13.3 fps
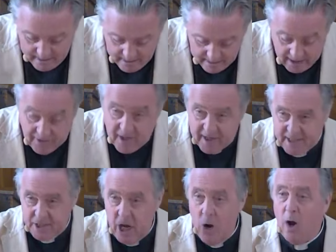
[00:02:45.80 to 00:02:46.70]
then there
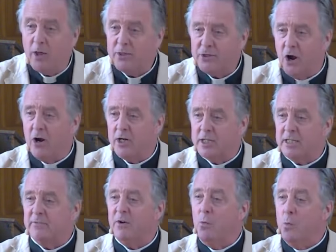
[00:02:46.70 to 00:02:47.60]
is no
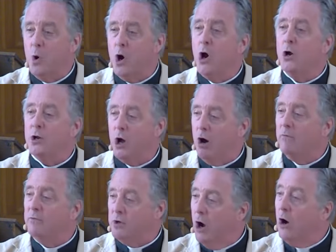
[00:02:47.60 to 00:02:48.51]
authoritative word
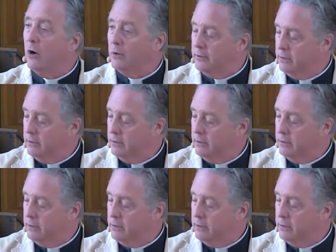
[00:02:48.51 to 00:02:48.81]
of God.